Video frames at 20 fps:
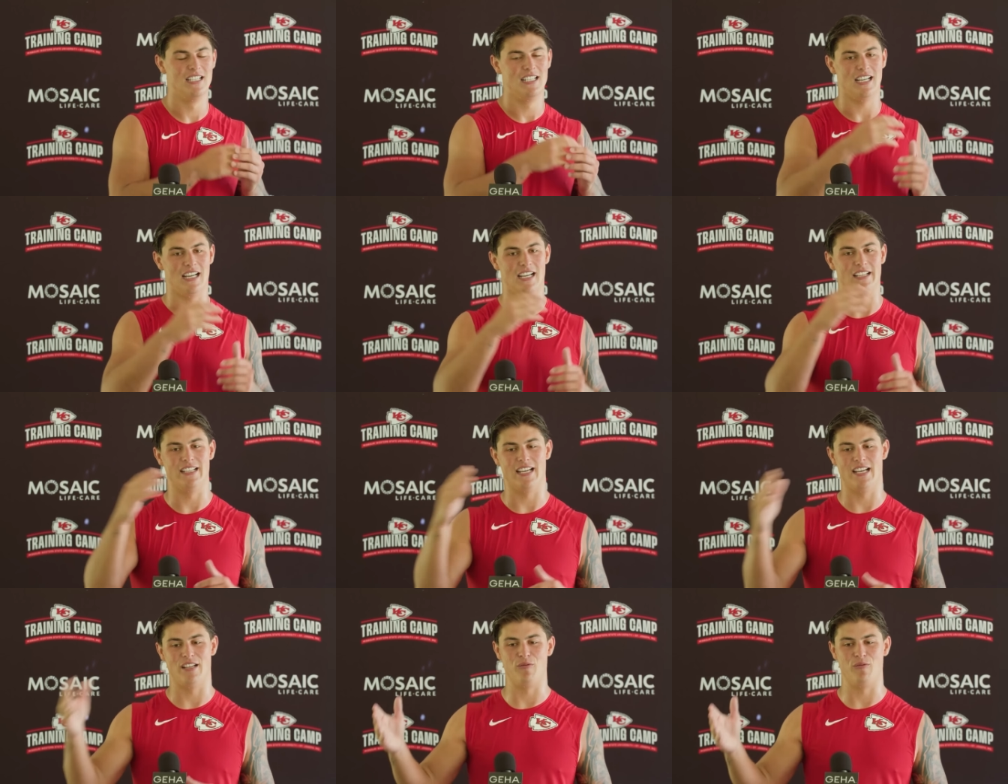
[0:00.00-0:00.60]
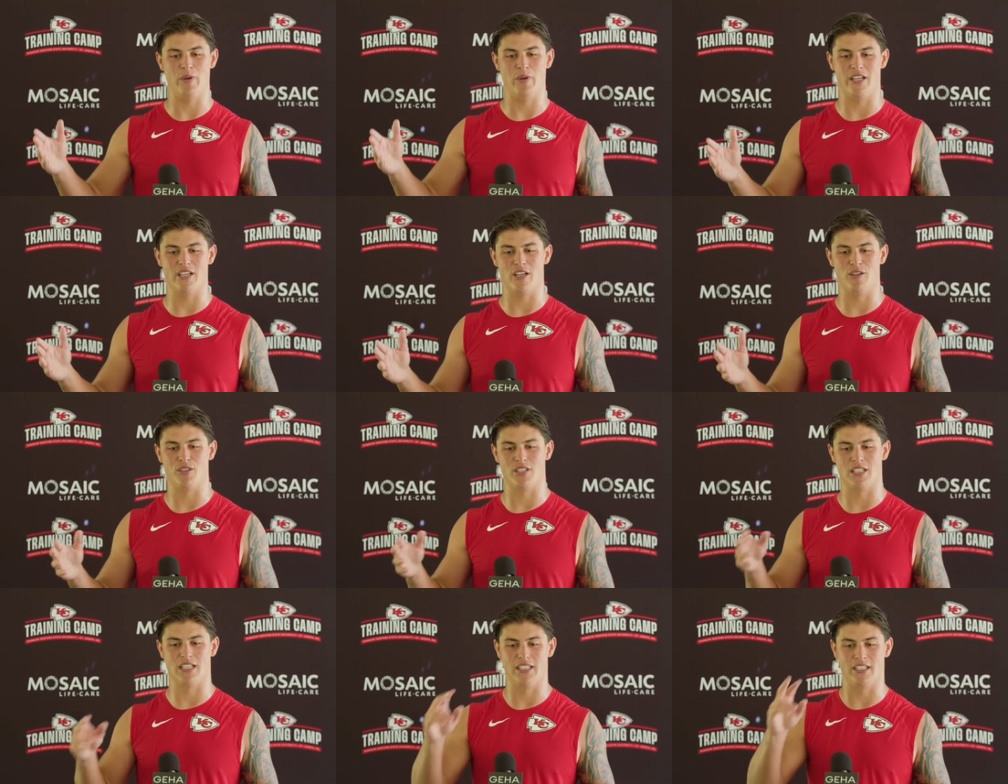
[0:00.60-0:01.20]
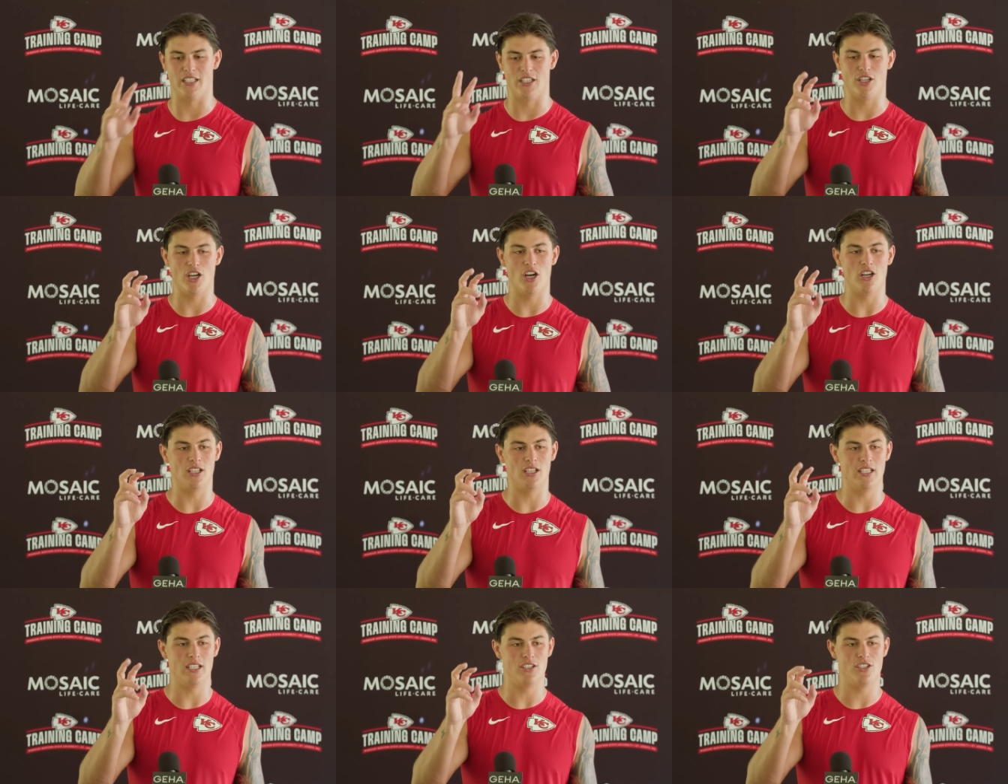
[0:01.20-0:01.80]
and then we go to like a
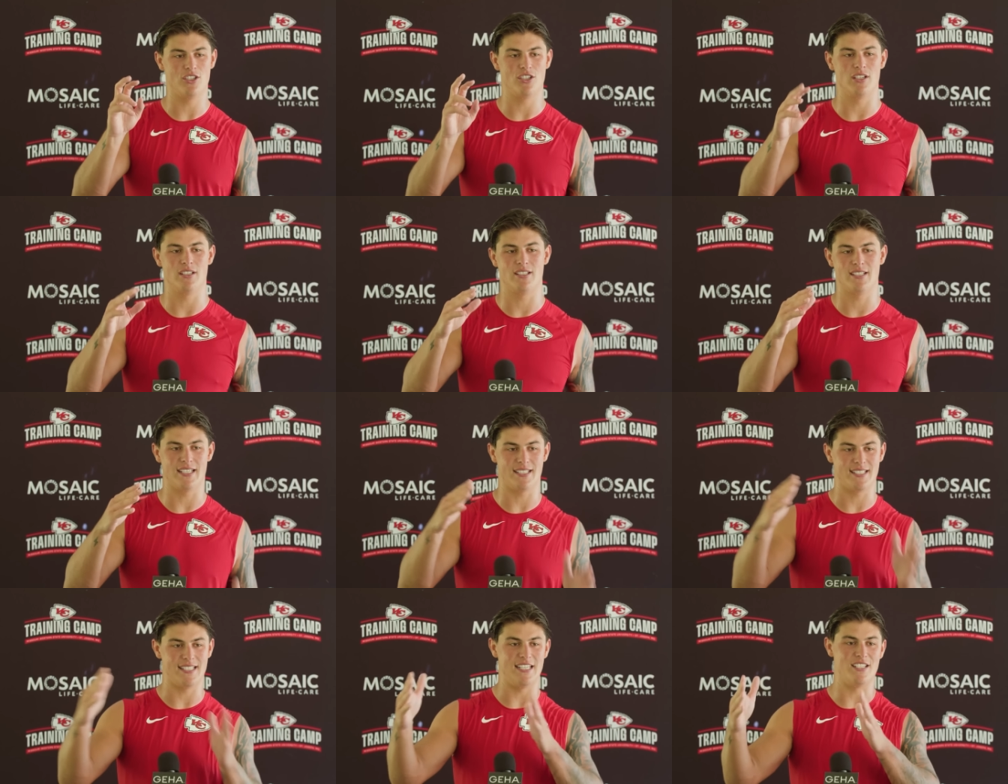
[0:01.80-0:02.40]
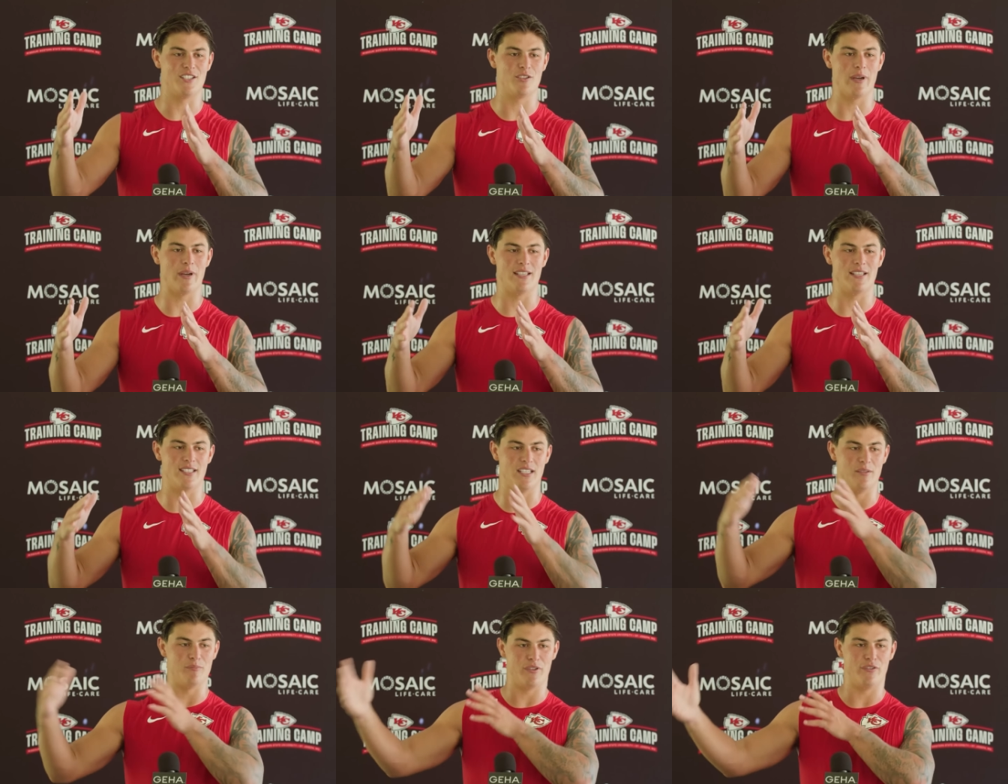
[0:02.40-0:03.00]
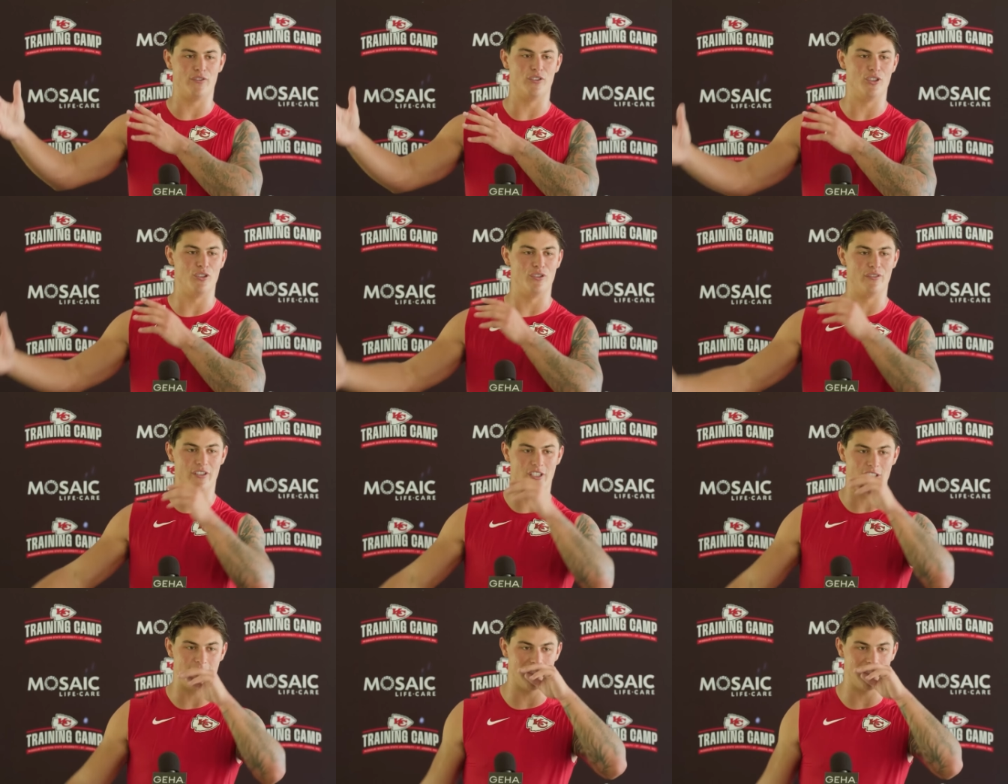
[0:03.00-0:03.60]
college at 16 to 18 before
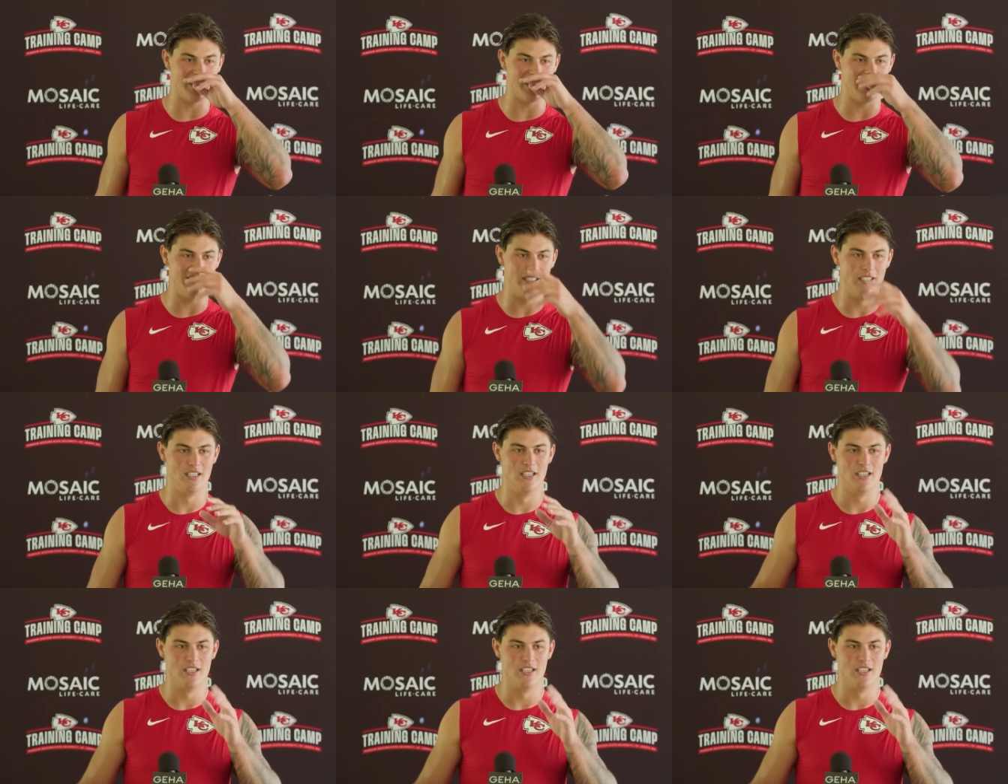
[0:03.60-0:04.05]
university.